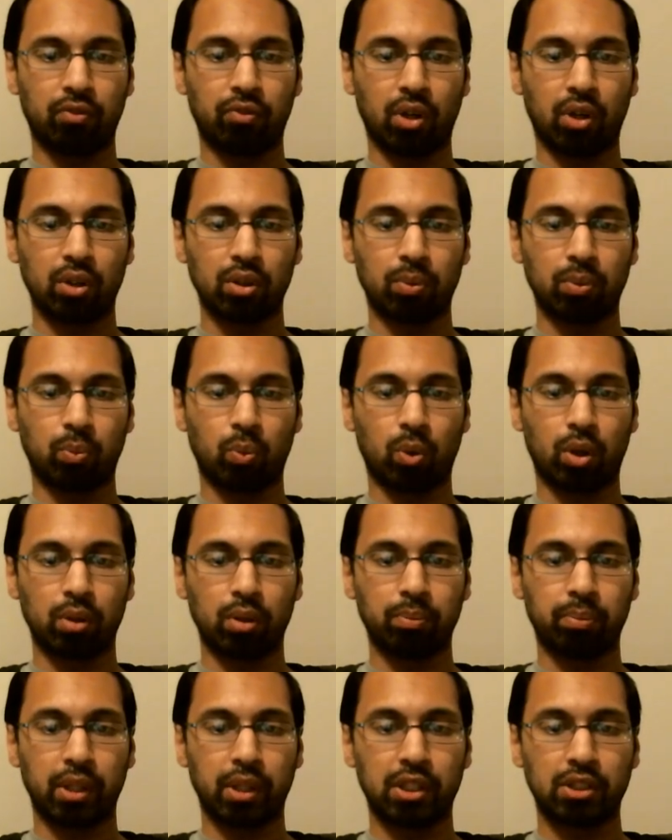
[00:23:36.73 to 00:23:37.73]
Volume
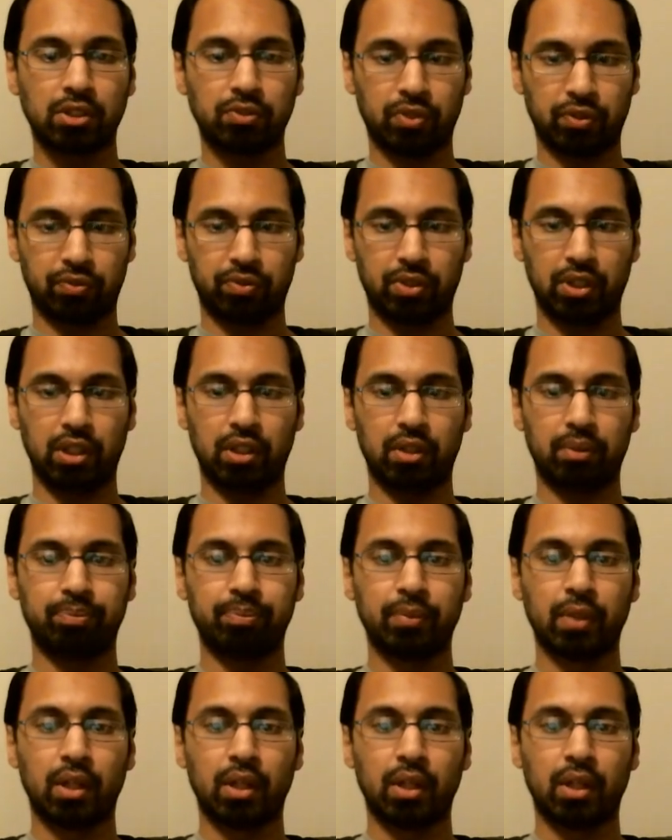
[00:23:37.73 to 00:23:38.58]
1, page 15.